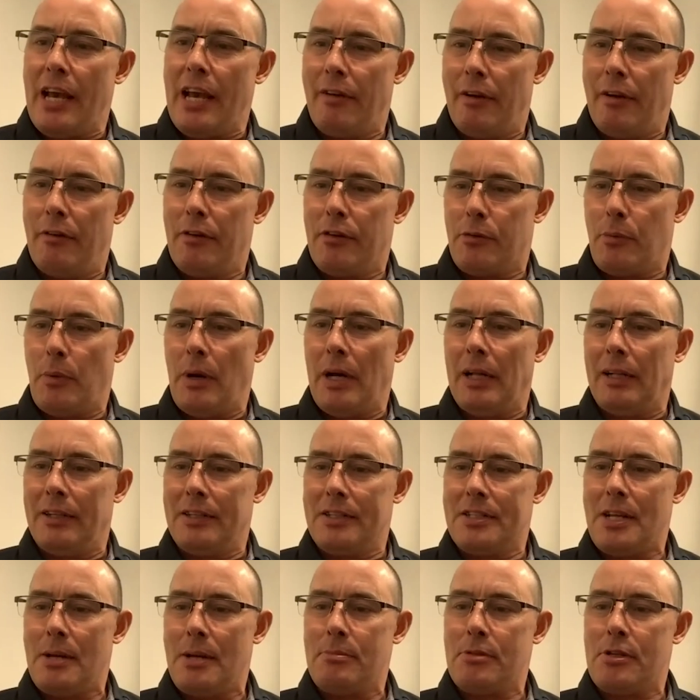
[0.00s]
area as well
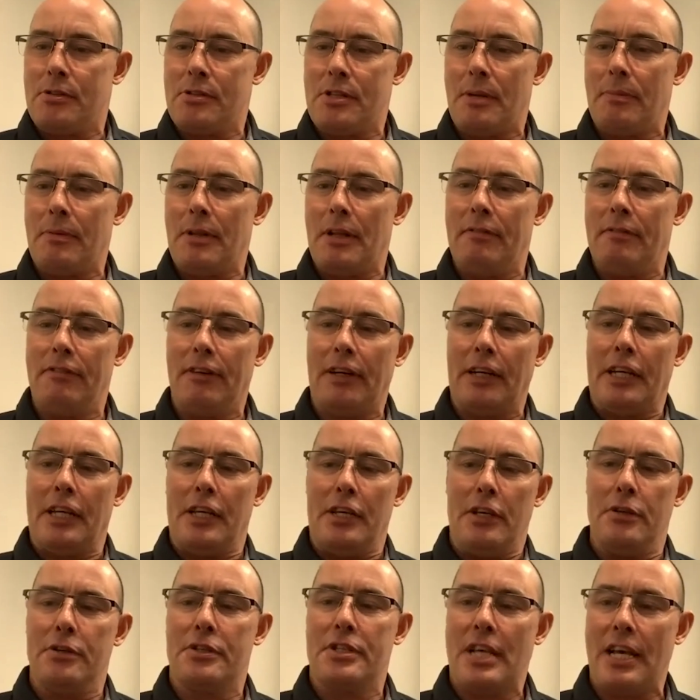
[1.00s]
in terms of some of the
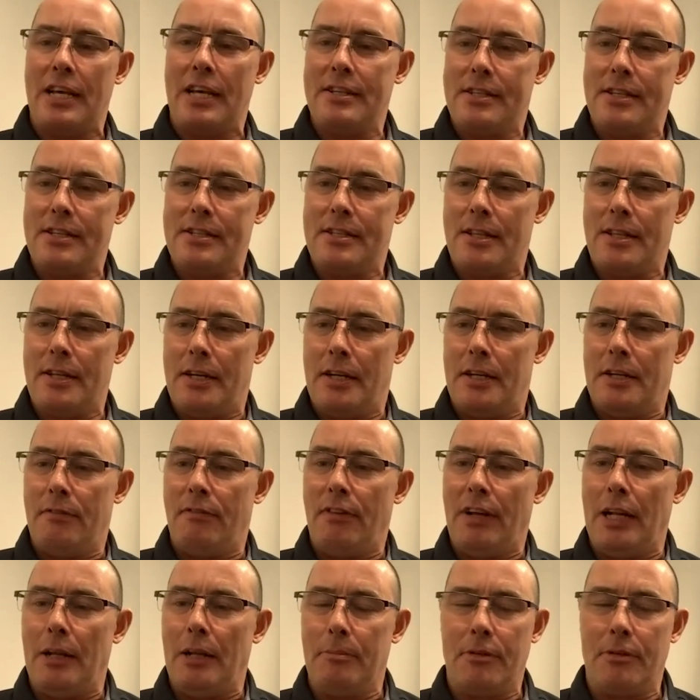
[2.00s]
funky use cases that are
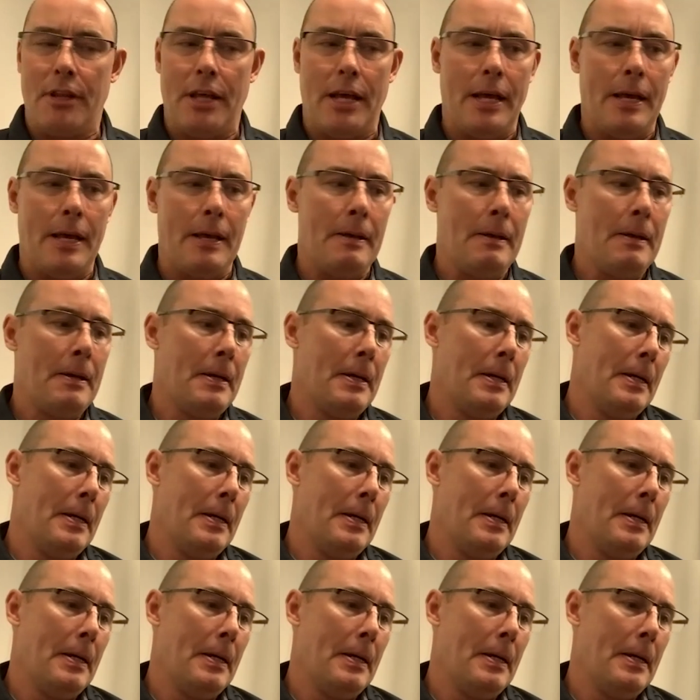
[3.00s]
developed there.